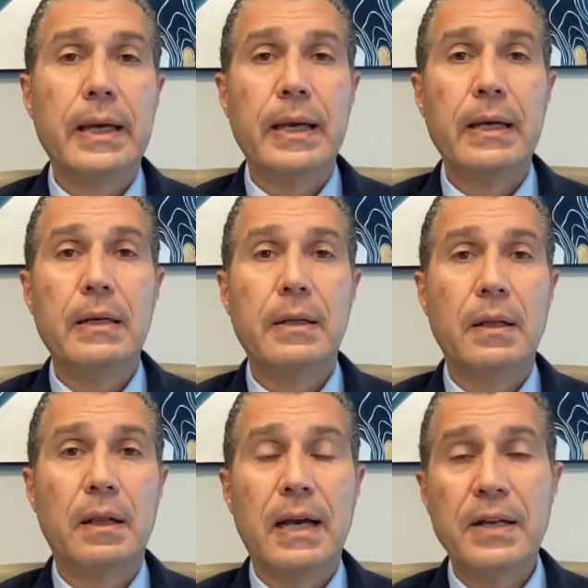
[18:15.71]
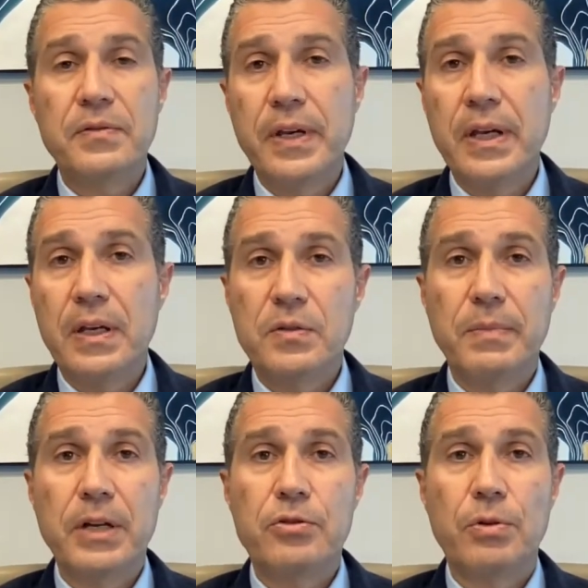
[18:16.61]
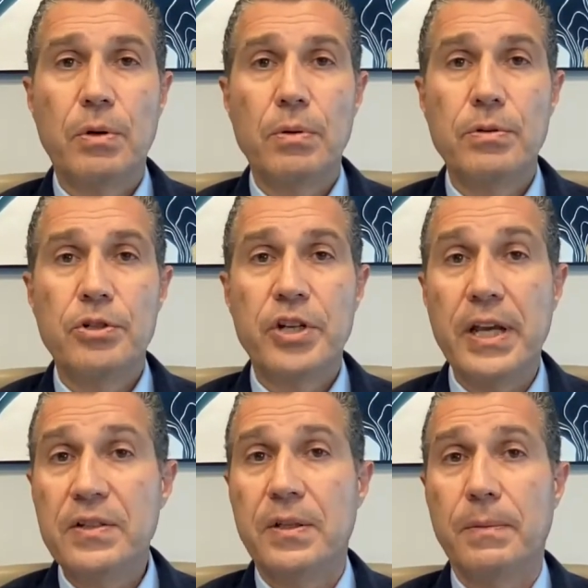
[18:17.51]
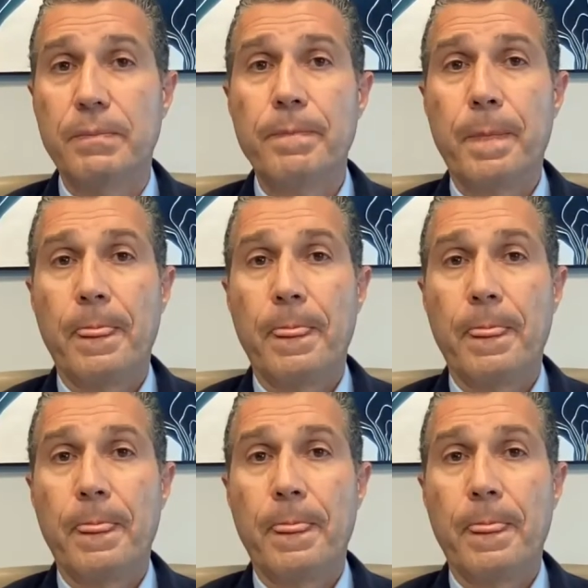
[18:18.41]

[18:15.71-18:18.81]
And the Las Vegas Metro chased him.